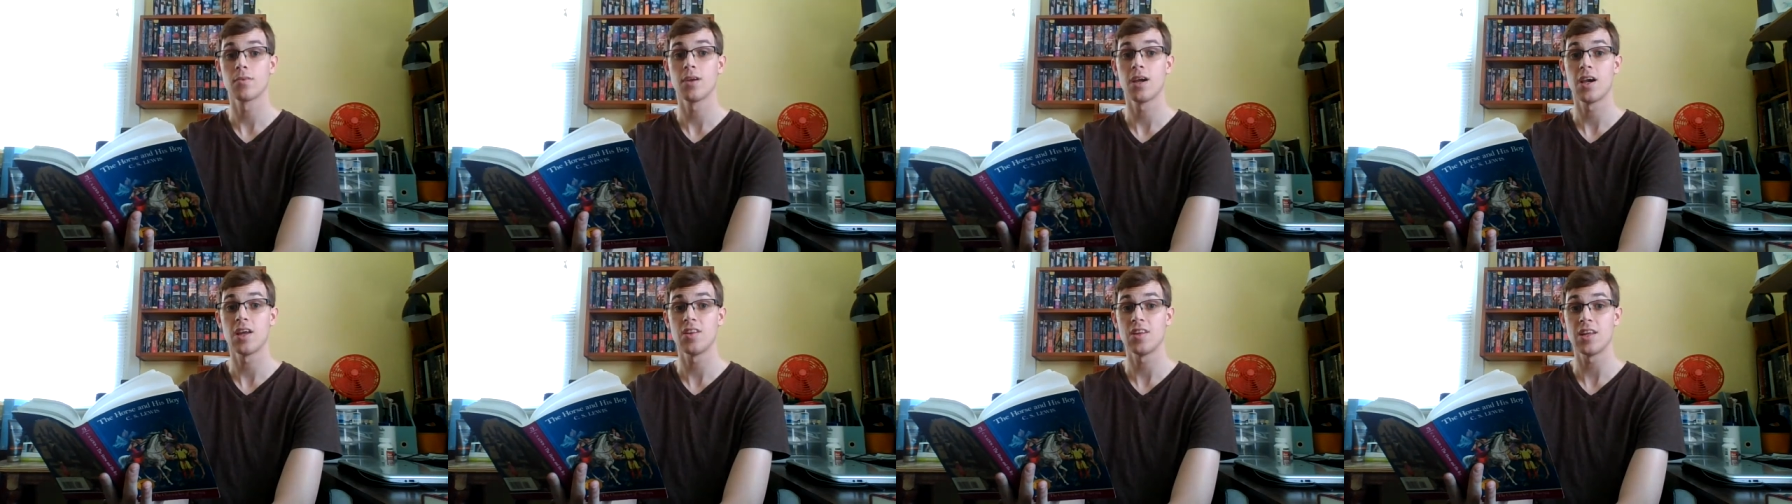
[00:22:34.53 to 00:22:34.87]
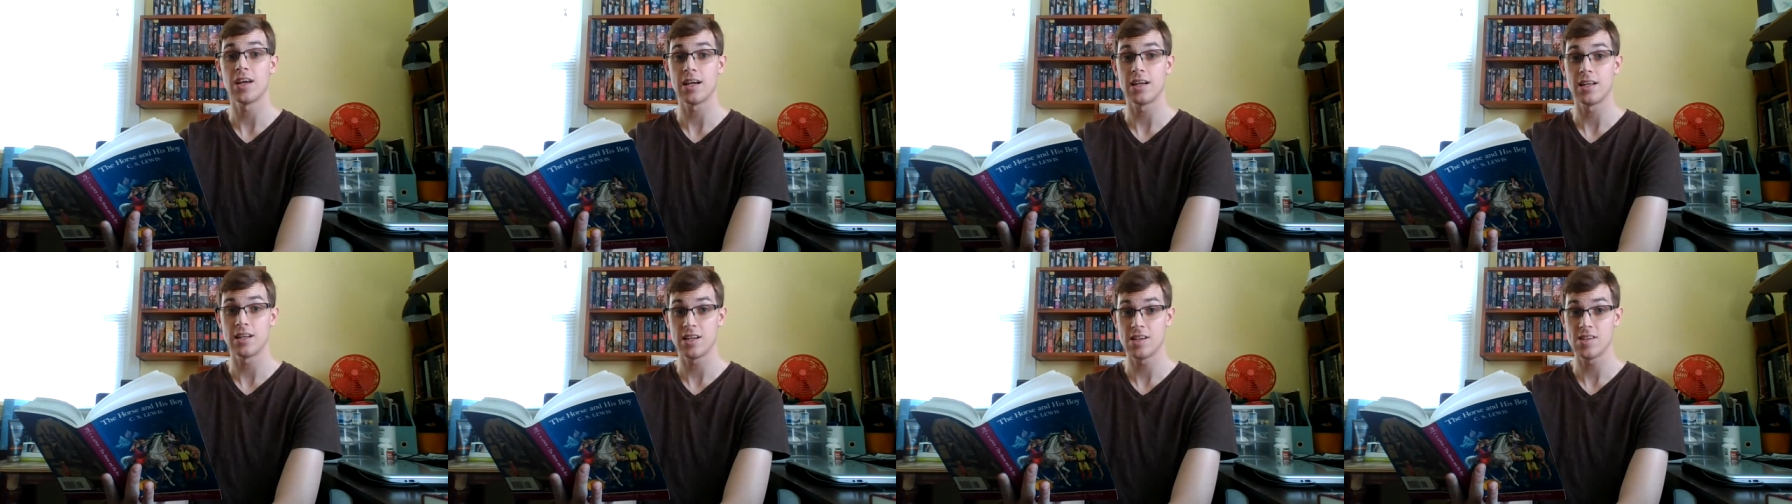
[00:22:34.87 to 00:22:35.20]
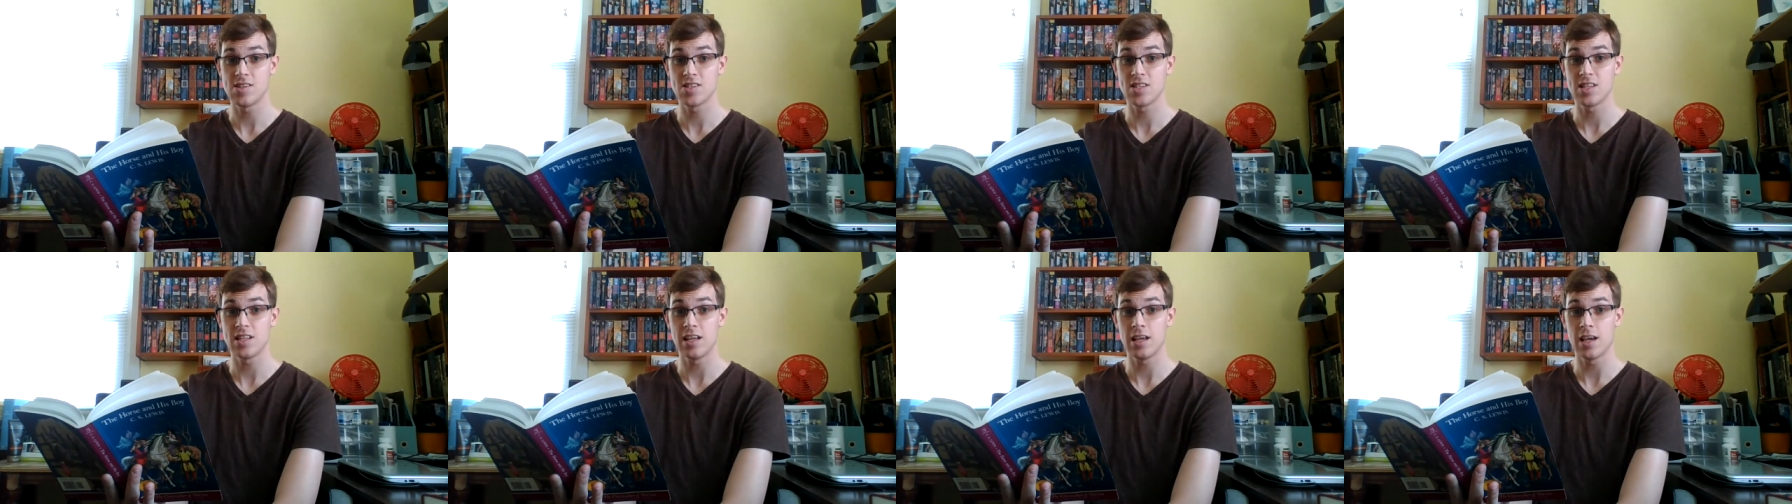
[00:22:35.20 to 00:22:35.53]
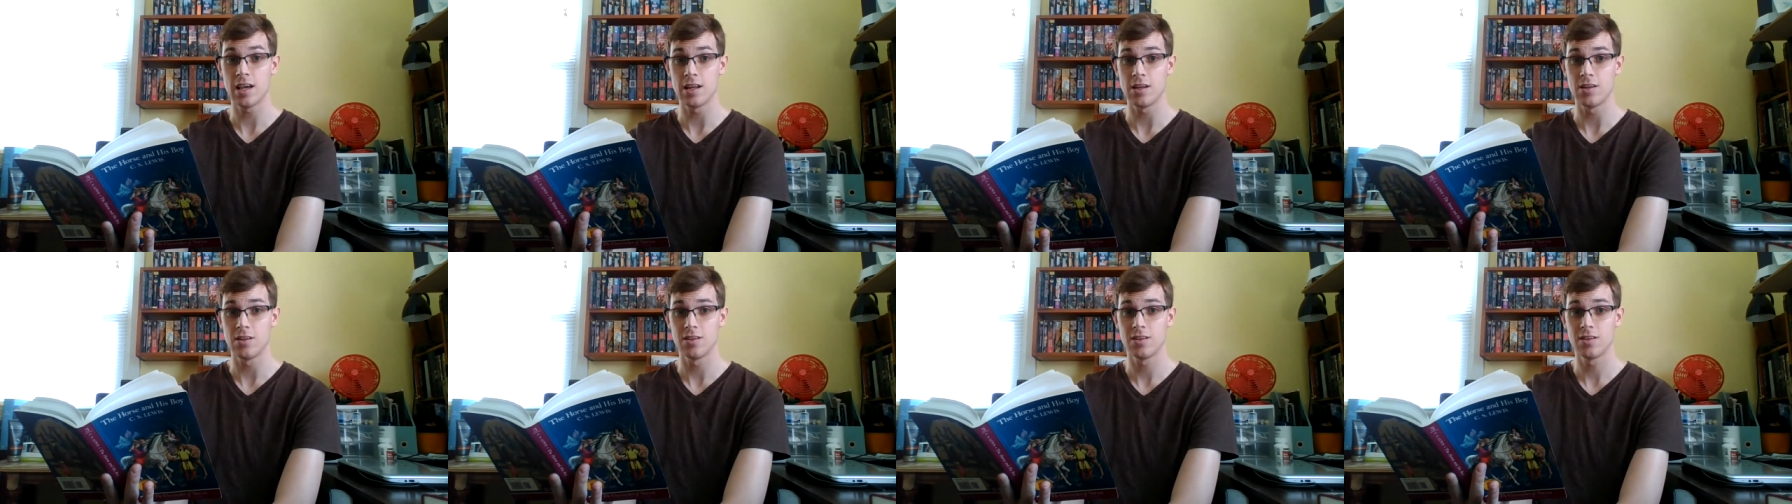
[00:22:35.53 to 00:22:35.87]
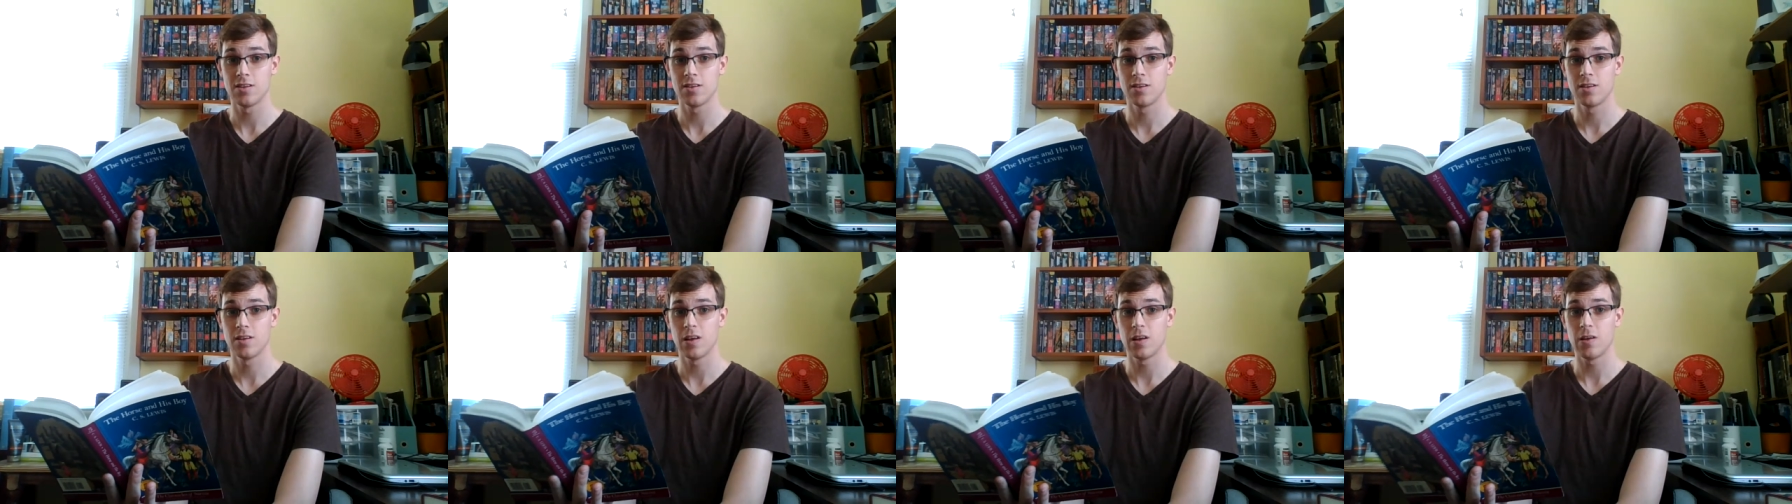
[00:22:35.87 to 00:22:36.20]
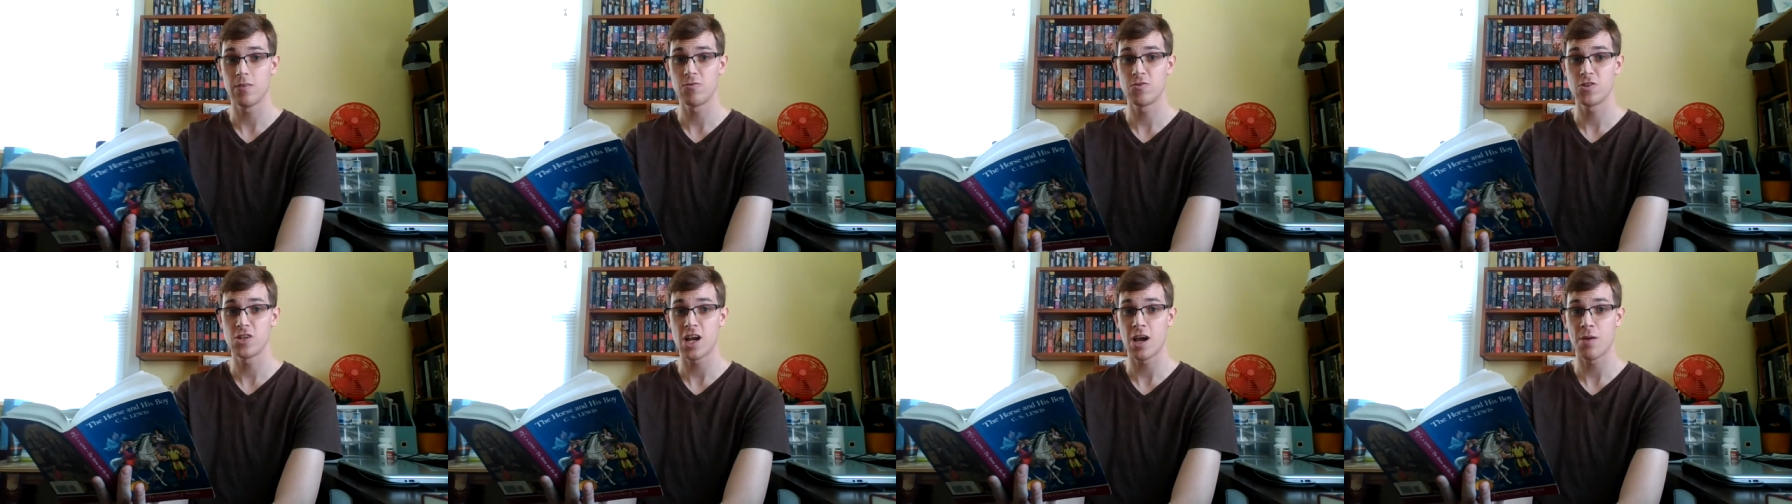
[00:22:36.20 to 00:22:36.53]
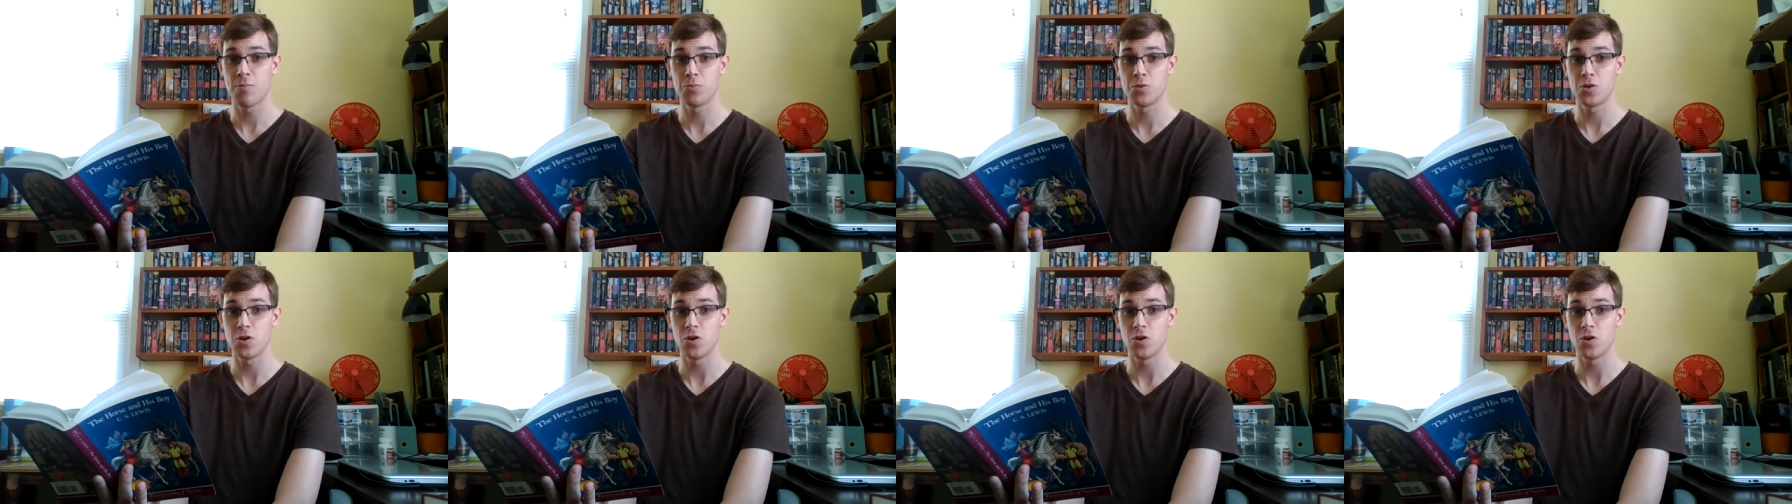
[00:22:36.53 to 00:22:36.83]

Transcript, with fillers: And that is the end of chapter